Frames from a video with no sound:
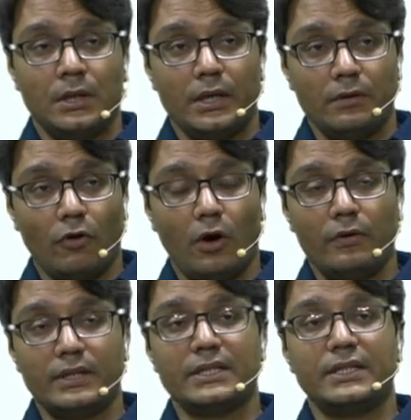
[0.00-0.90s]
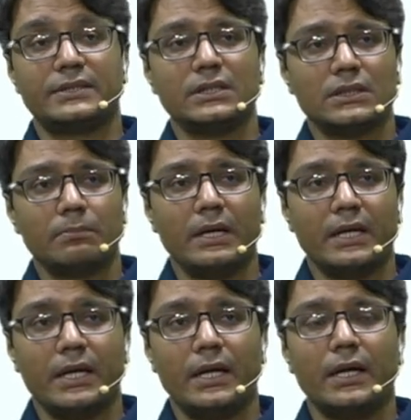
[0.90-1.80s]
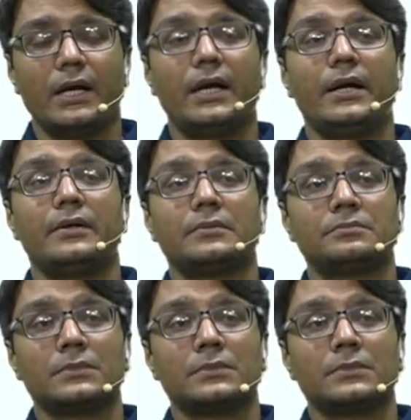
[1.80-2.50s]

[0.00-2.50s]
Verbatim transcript: involved in the decision making and